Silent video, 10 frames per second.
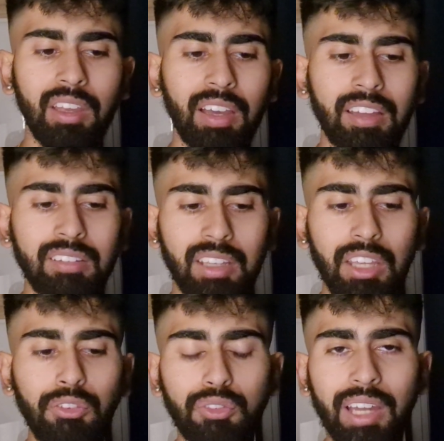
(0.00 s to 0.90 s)
And
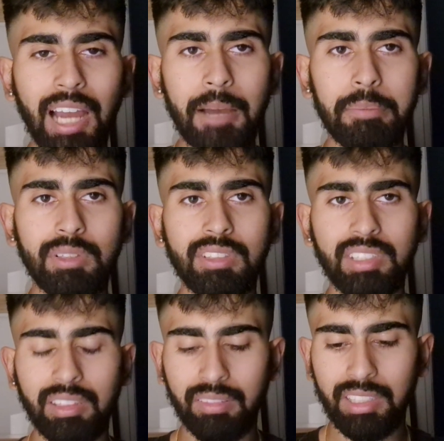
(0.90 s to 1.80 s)
if that happens
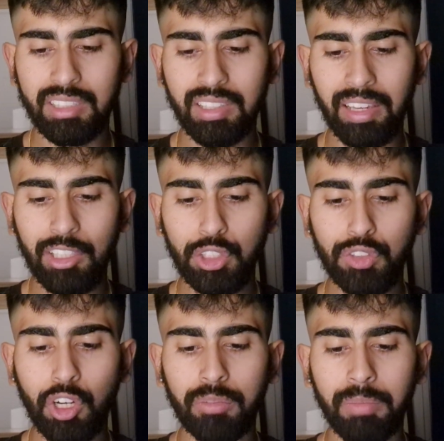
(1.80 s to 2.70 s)
in this case,
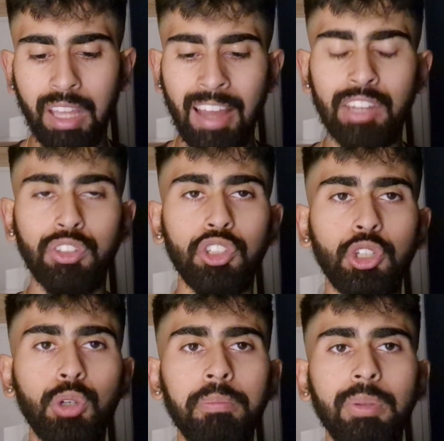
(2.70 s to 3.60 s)
and if you
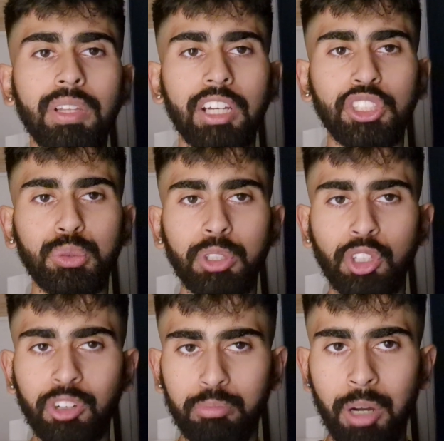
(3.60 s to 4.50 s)
don't play Ashwin, you've
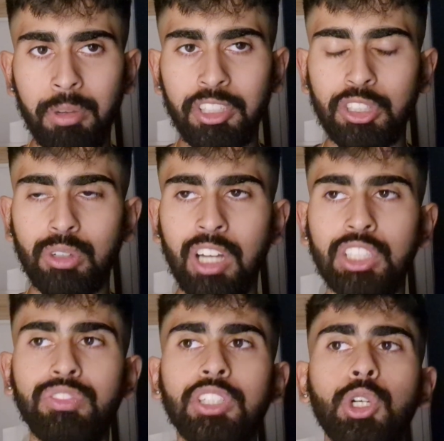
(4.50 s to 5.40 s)
got Mohammad Siraj,
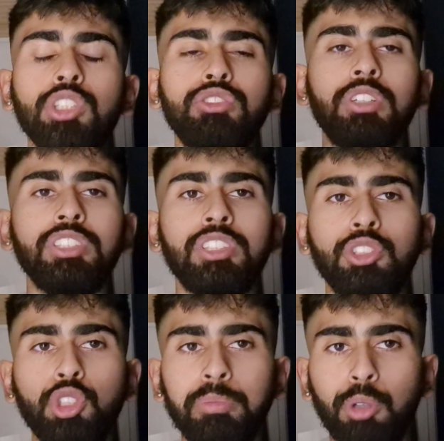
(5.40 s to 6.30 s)
if he goes for runs with the
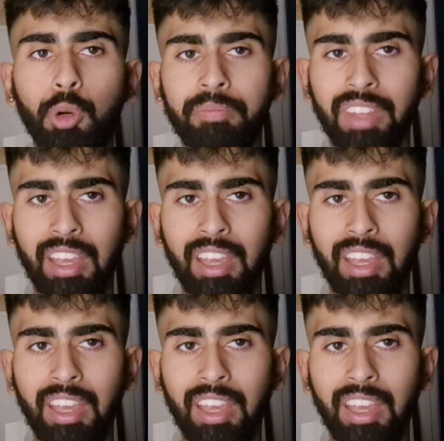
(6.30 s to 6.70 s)
new ball,